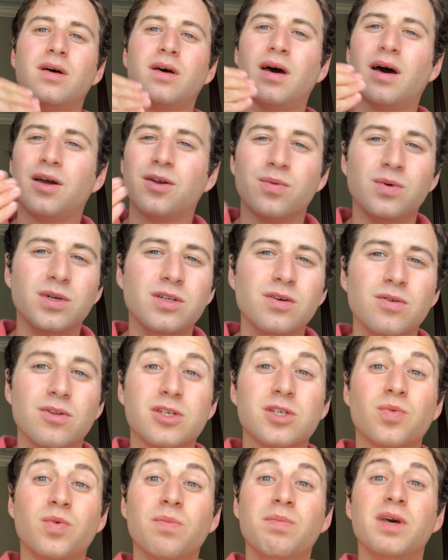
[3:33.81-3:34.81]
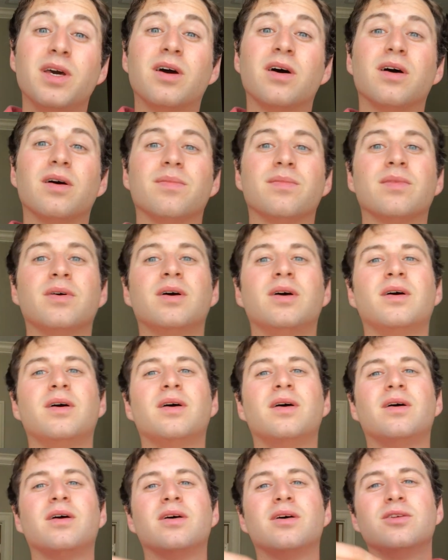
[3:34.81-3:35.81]
How do we do this? We become
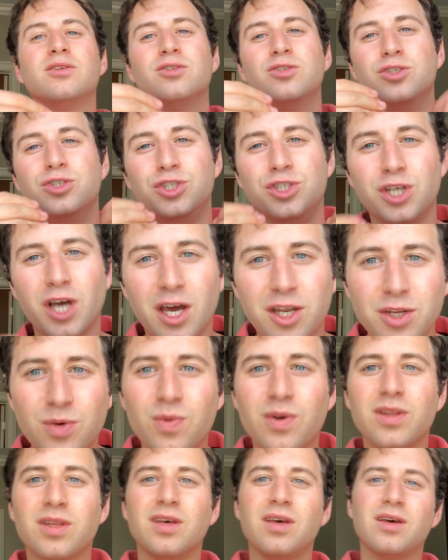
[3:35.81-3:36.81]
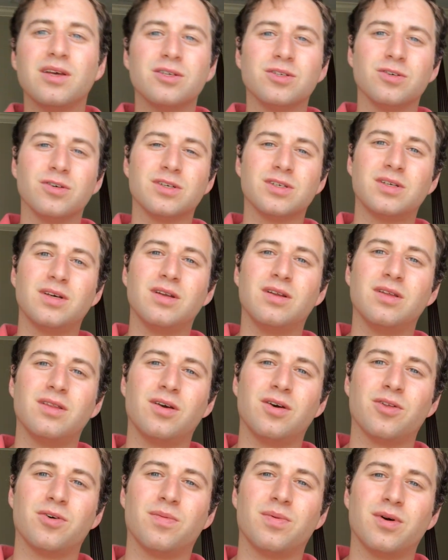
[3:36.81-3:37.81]
genuinely interested in
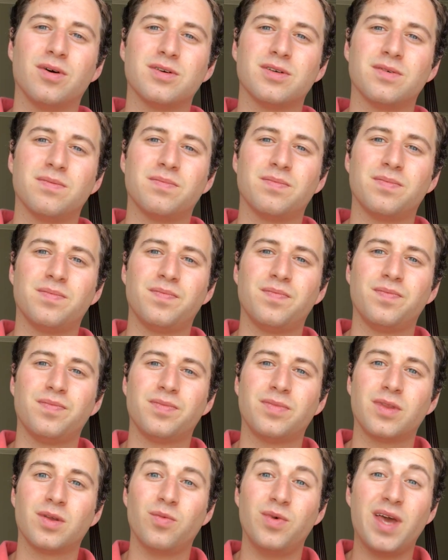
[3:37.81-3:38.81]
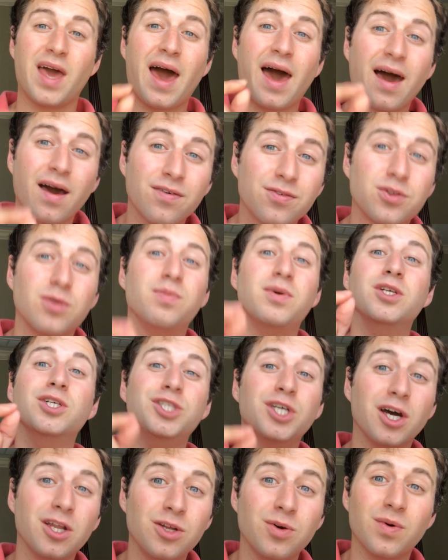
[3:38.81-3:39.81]
the other person. We have to be
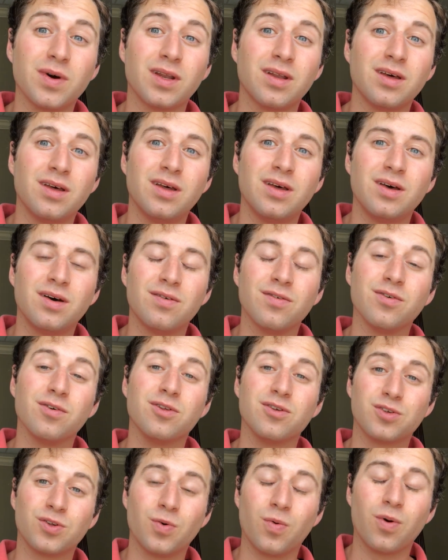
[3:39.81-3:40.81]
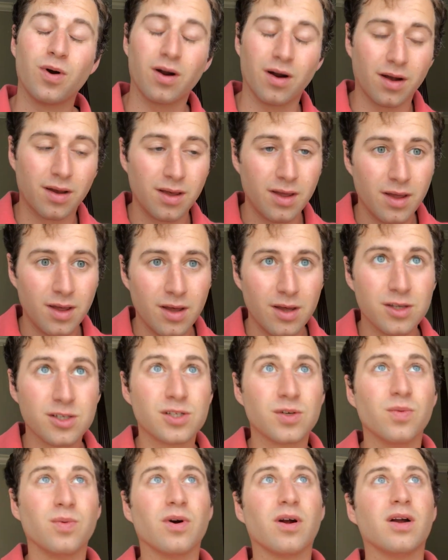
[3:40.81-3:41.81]
genuine for this to work.
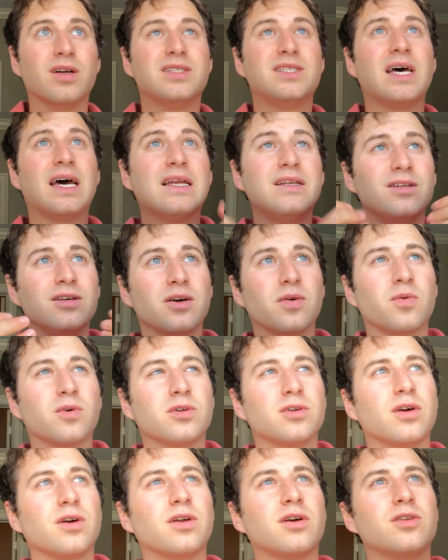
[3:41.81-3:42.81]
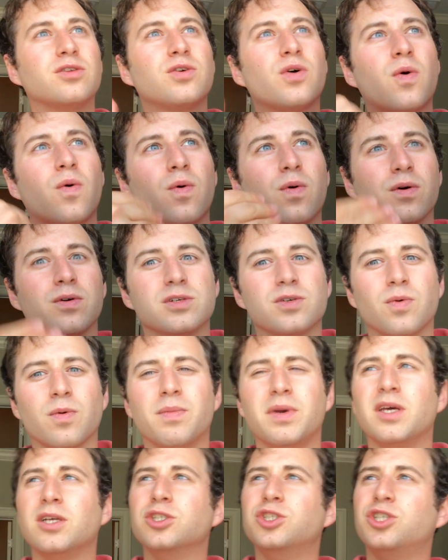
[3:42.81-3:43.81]
So we're attending, we're turning towards, we're
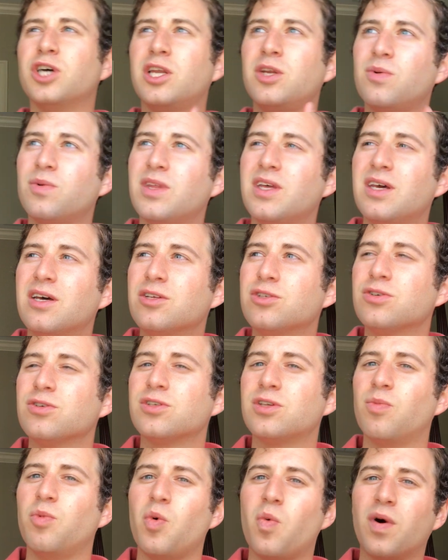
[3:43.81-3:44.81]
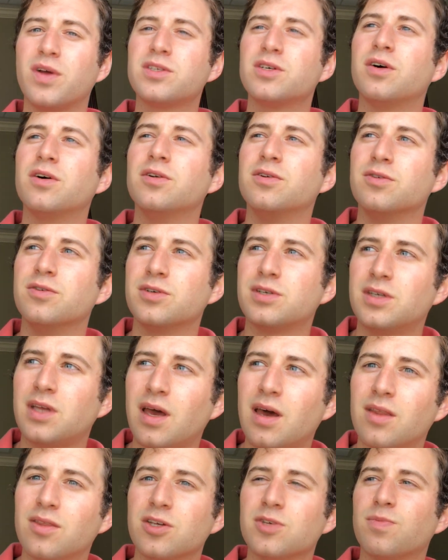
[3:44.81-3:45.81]
being genuinely interested. We want to
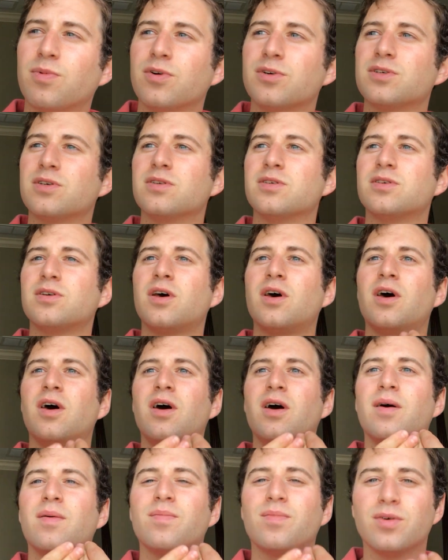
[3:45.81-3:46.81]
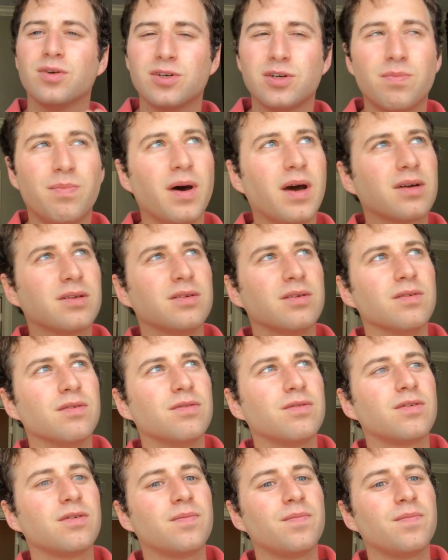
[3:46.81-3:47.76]
understand this person's perspective.